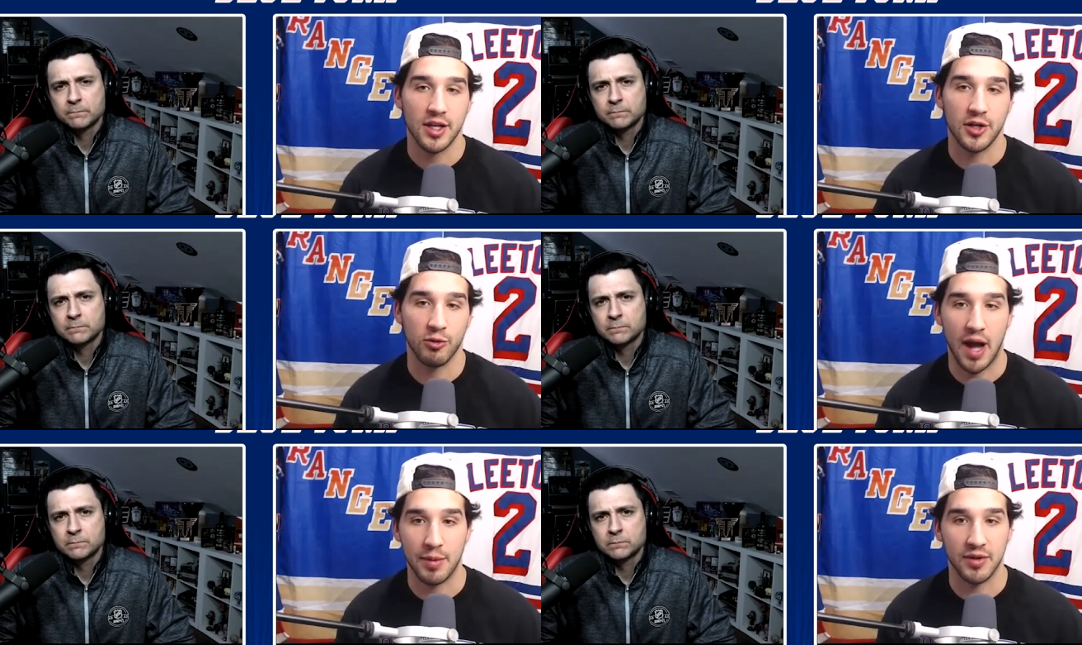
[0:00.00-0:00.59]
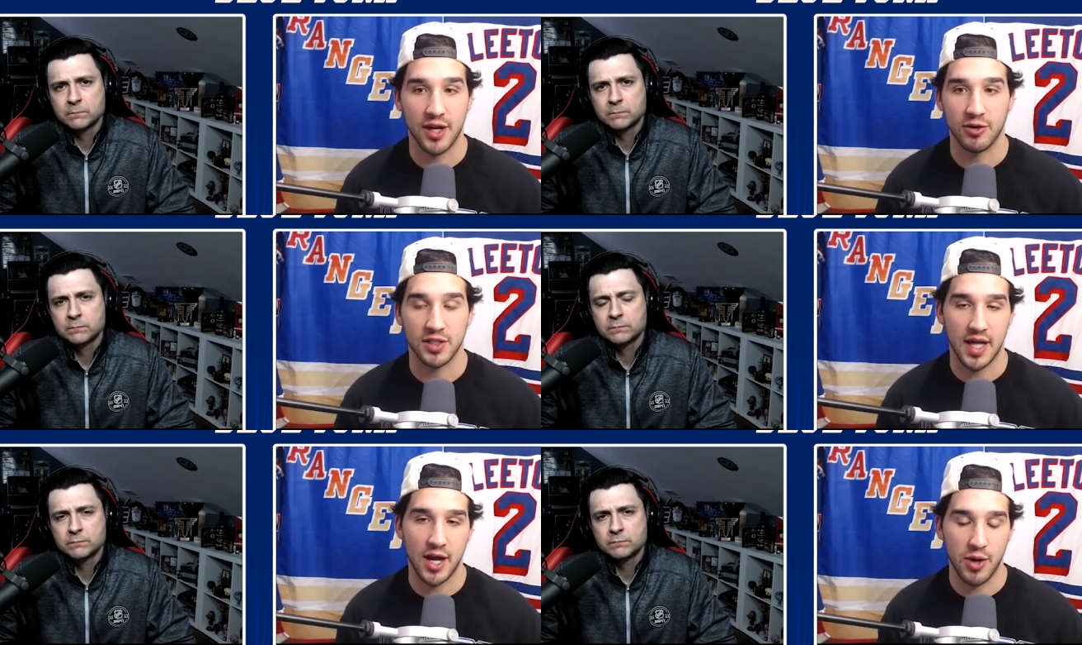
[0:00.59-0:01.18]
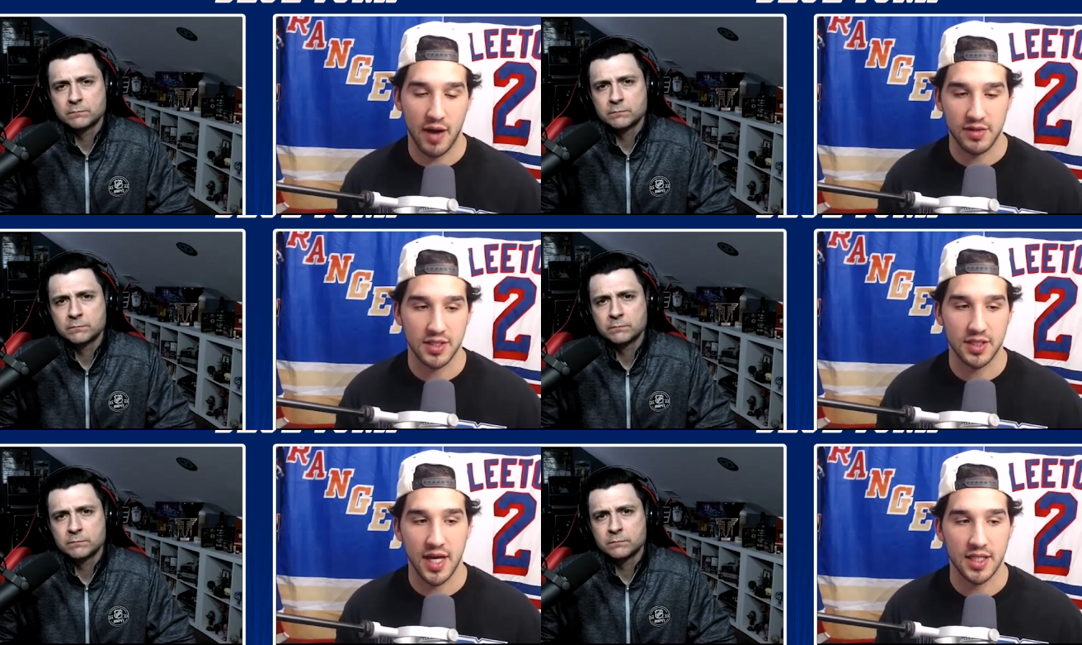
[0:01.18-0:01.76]
Speaker 1: you know, Robin Lehner is a guy who
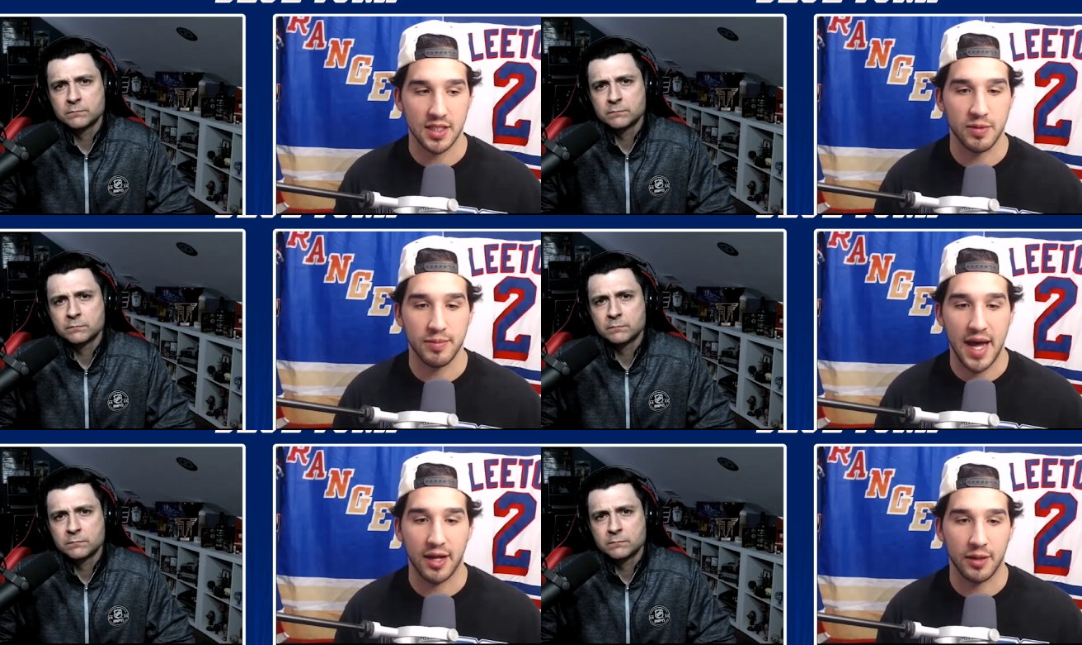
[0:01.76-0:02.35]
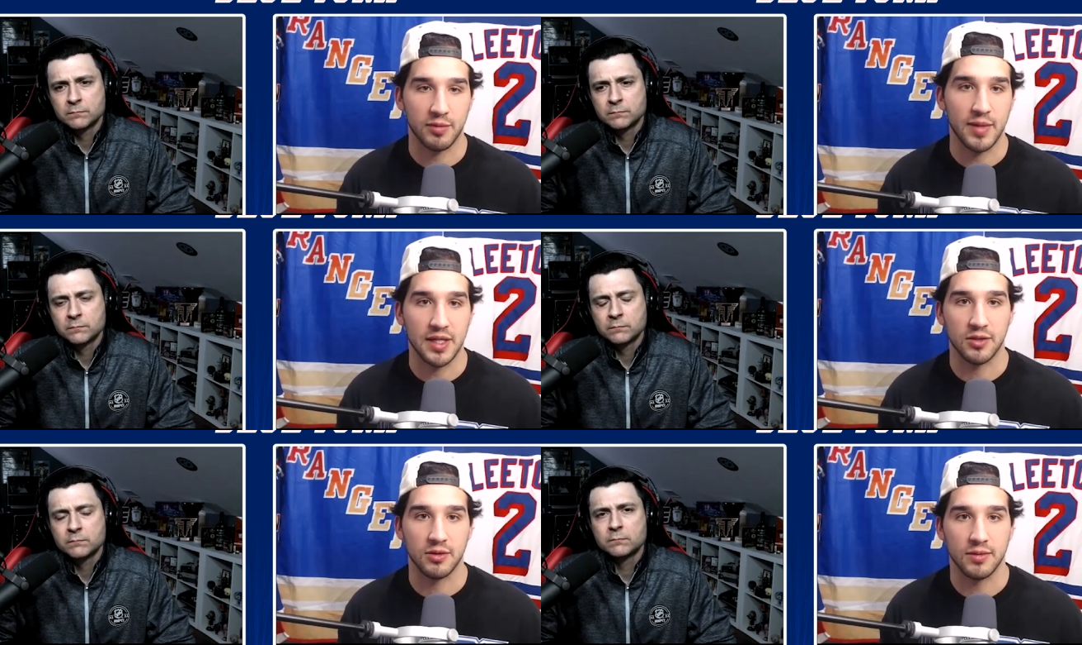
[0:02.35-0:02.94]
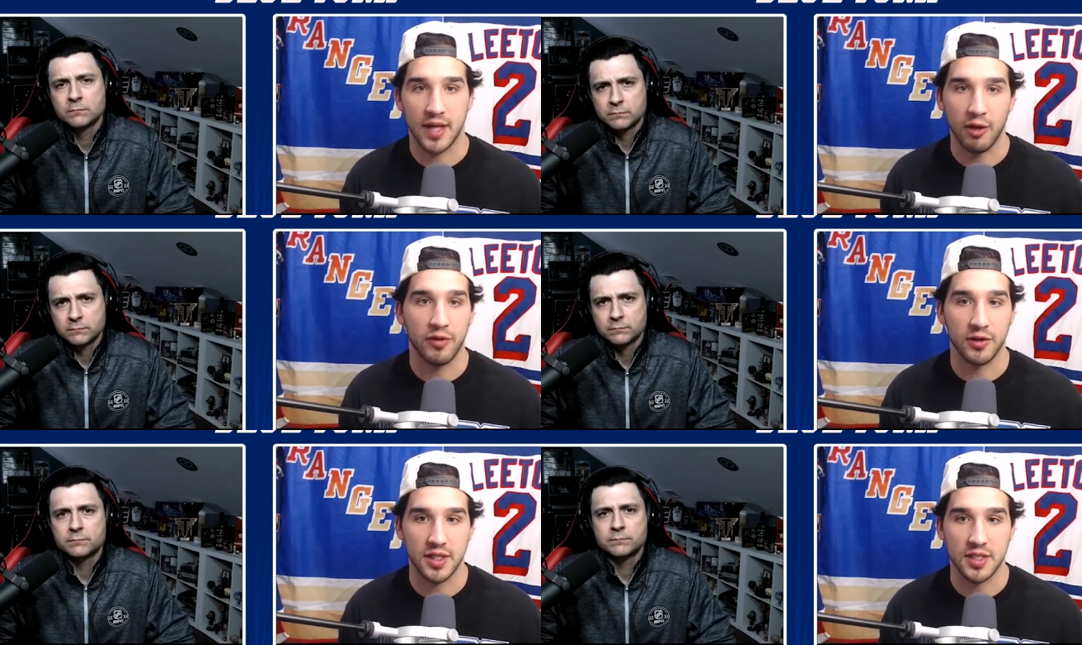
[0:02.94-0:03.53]
obviously has been battling with mental
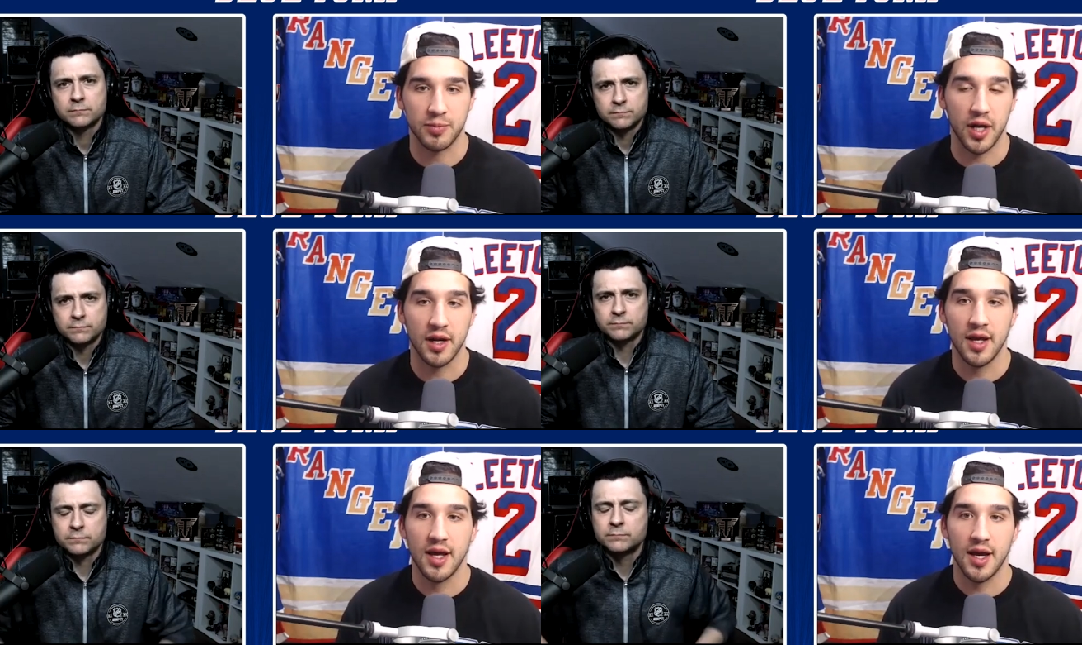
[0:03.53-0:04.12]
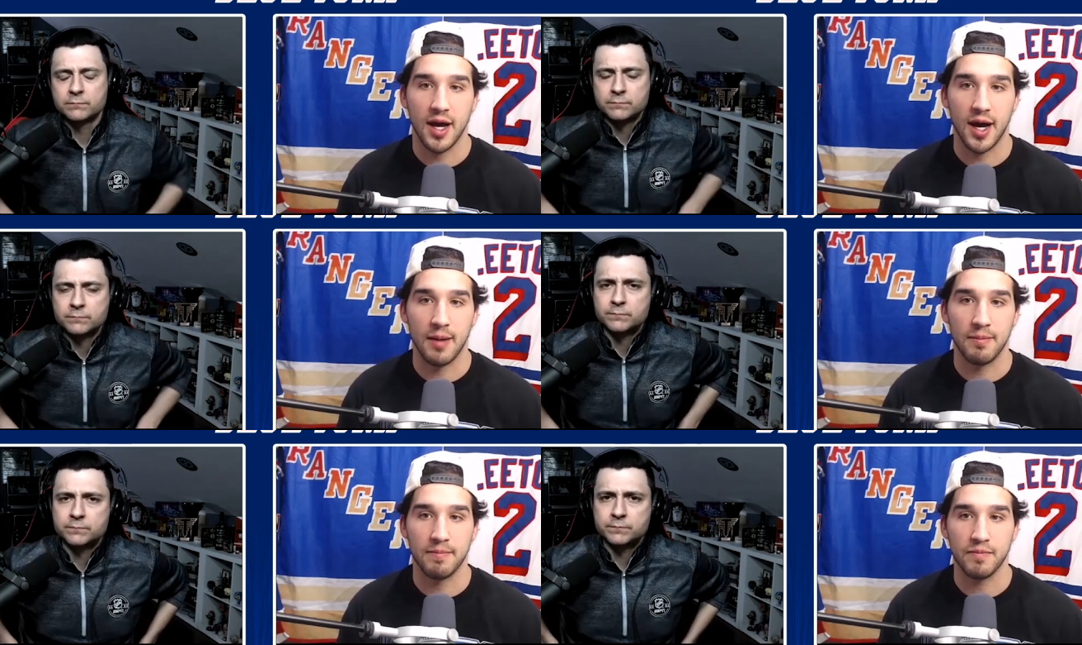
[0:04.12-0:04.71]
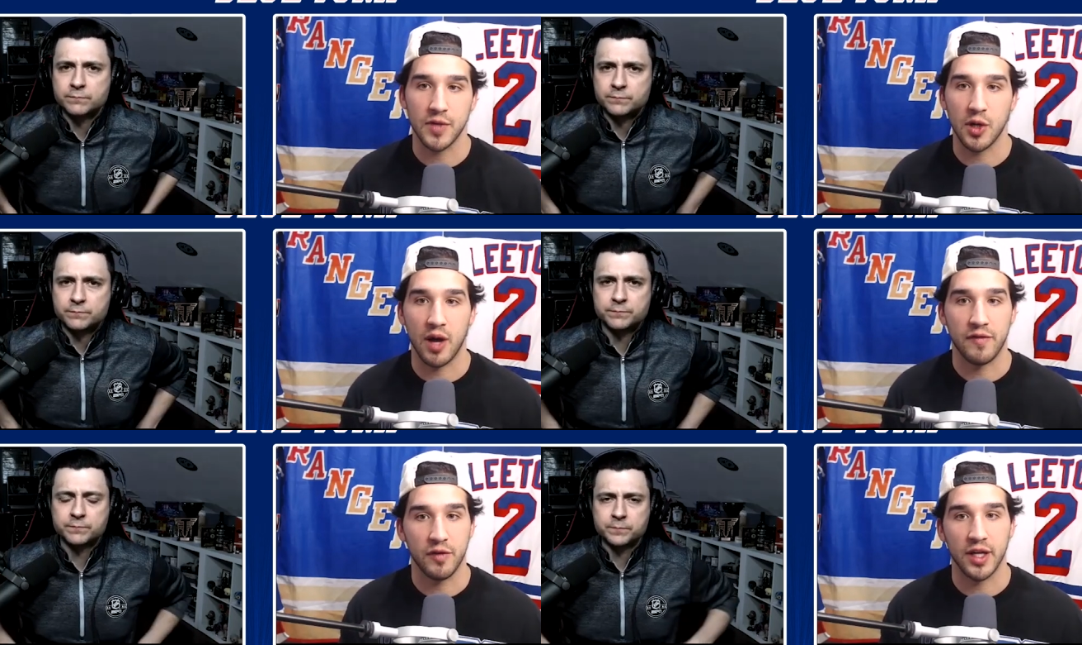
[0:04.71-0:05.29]
health illness, but mm-hmm. um, you know,
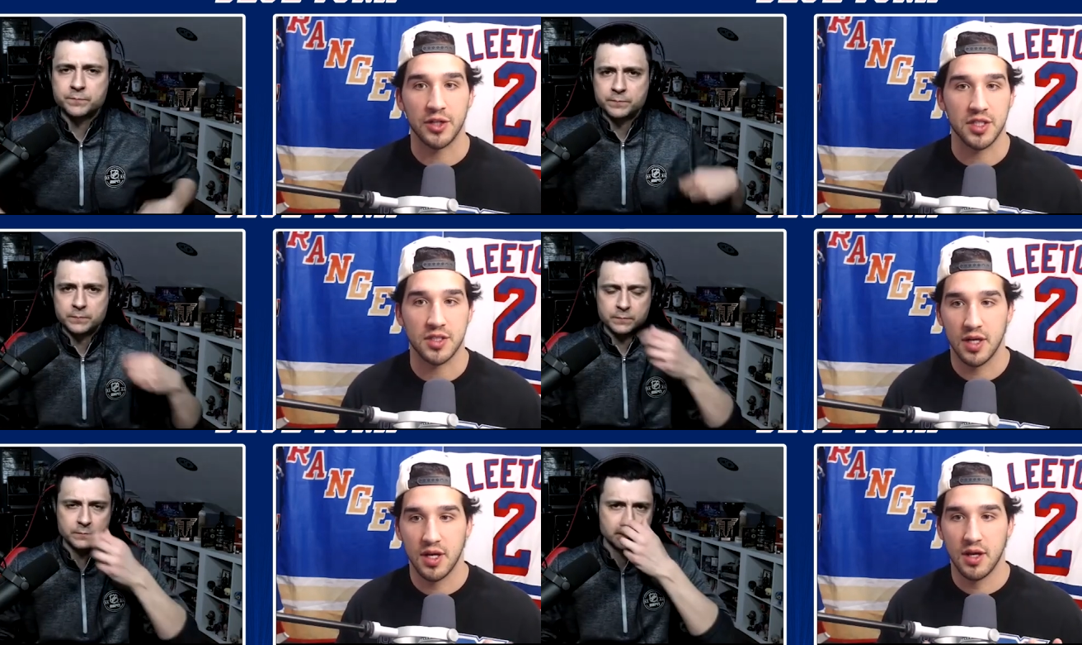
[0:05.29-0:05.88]
I feel like just